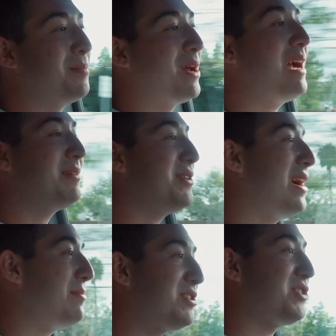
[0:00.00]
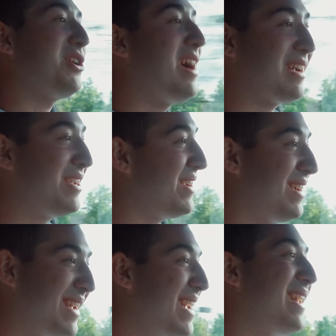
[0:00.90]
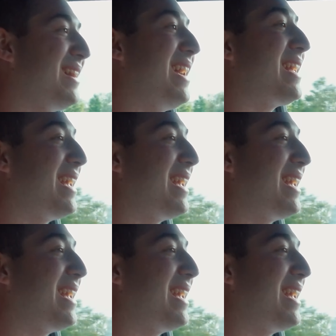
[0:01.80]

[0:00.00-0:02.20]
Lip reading: But I'm just shocked. Like,